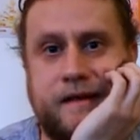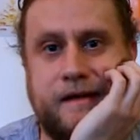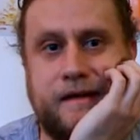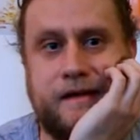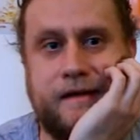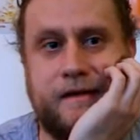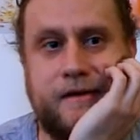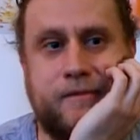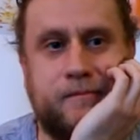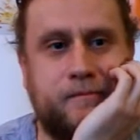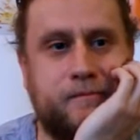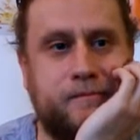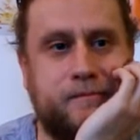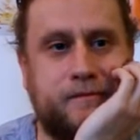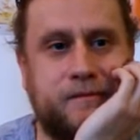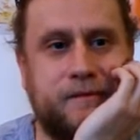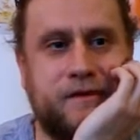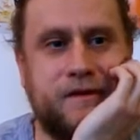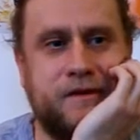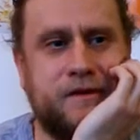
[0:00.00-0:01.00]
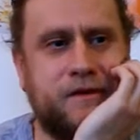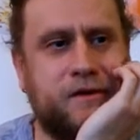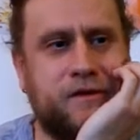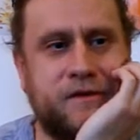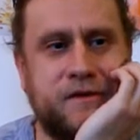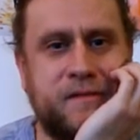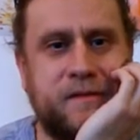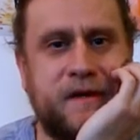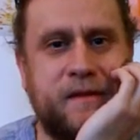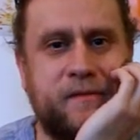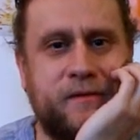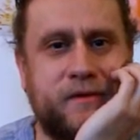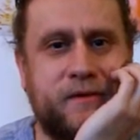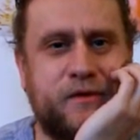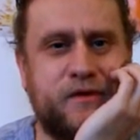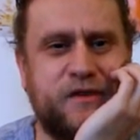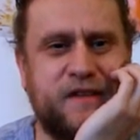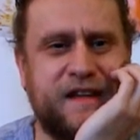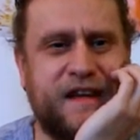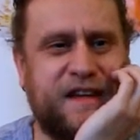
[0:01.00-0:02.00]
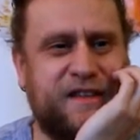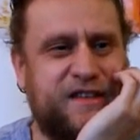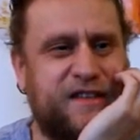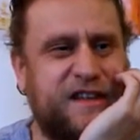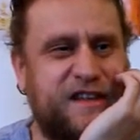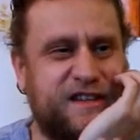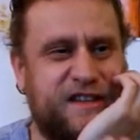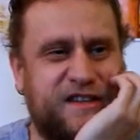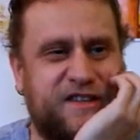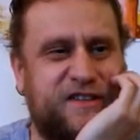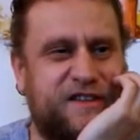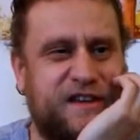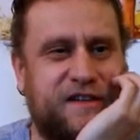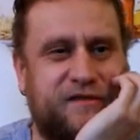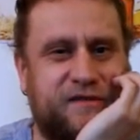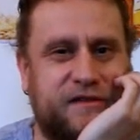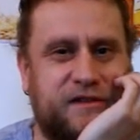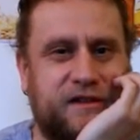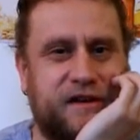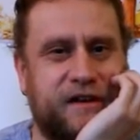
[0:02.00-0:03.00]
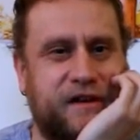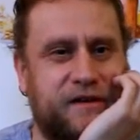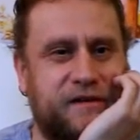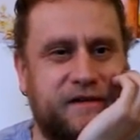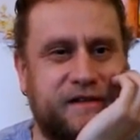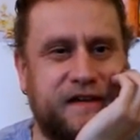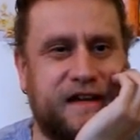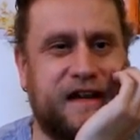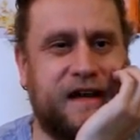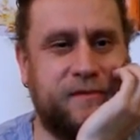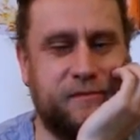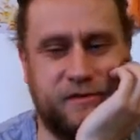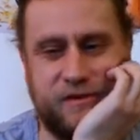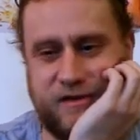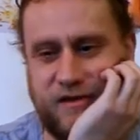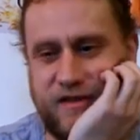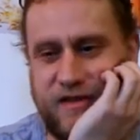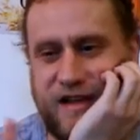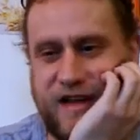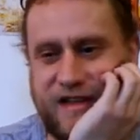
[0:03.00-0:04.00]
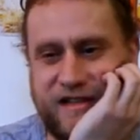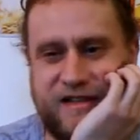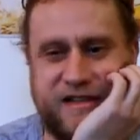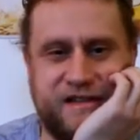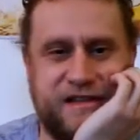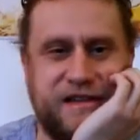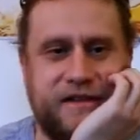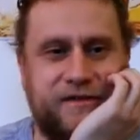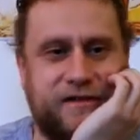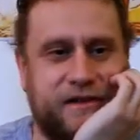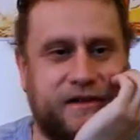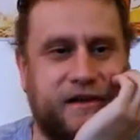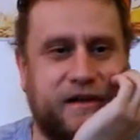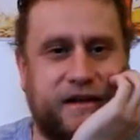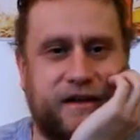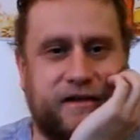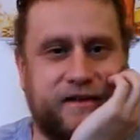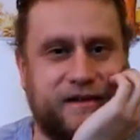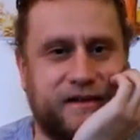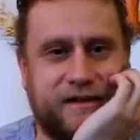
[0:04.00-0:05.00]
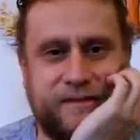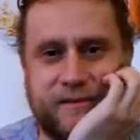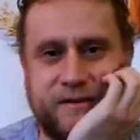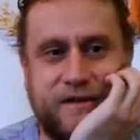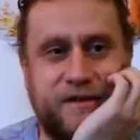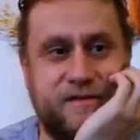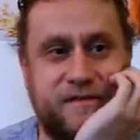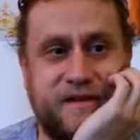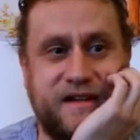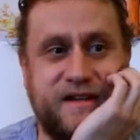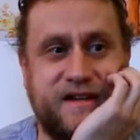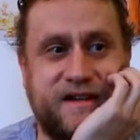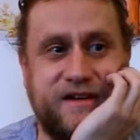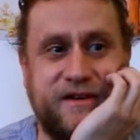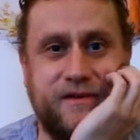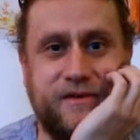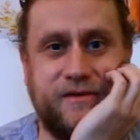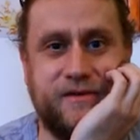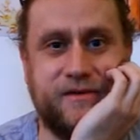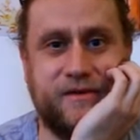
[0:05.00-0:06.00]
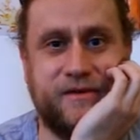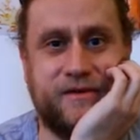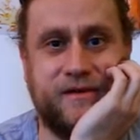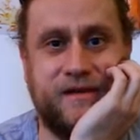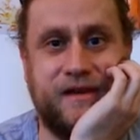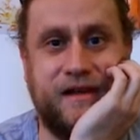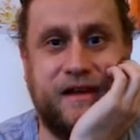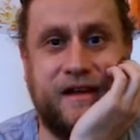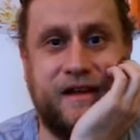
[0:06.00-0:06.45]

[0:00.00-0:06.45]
There's lots of people who are just saying, this is definitely going to happen and that is definitely going to happen. Nobody knows.